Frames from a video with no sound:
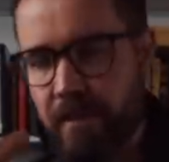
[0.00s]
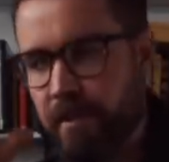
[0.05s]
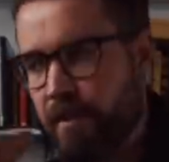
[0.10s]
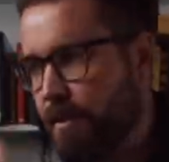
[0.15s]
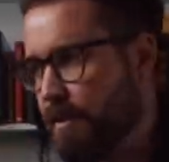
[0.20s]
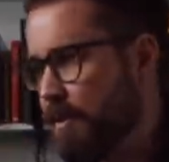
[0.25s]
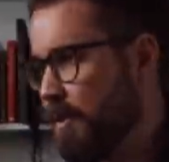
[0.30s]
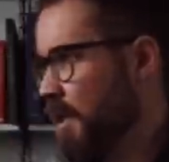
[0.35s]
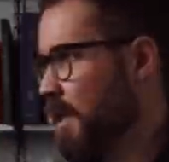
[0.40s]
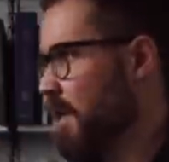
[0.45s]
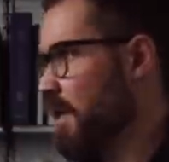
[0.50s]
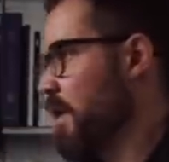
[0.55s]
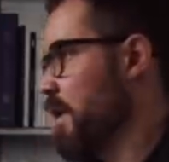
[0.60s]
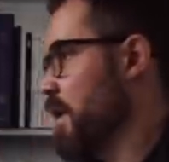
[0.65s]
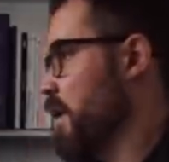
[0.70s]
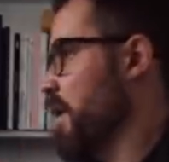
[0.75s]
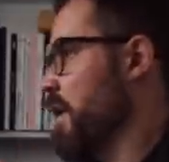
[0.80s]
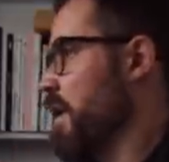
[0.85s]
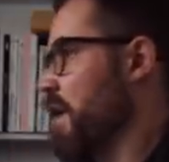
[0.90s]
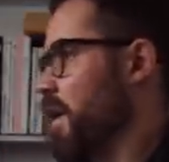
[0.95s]
to
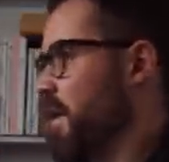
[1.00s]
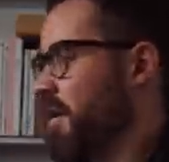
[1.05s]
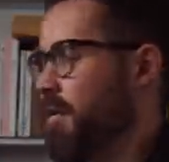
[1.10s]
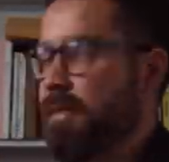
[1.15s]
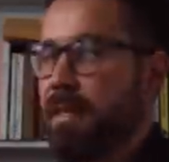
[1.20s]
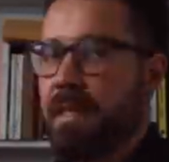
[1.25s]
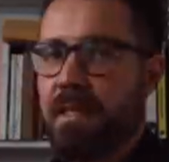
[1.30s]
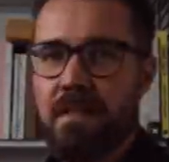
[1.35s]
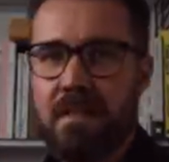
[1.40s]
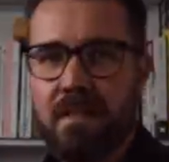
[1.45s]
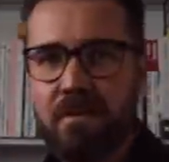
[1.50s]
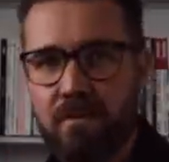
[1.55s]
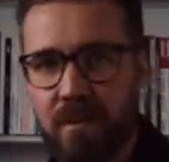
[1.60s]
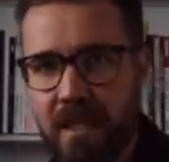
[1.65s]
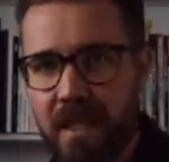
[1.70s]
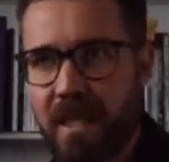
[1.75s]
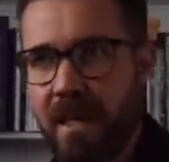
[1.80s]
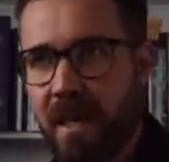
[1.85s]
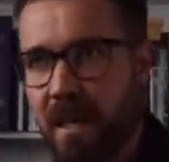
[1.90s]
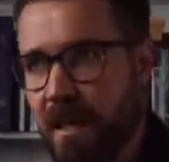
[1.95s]
are things that
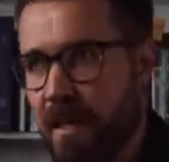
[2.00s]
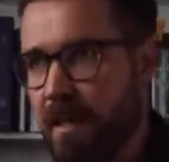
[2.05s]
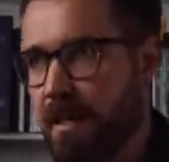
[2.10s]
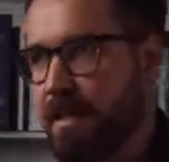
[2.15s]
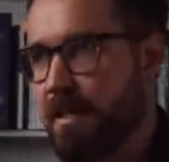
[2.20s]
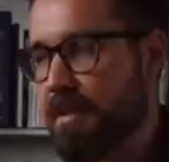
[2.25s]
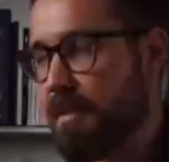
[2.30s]
really are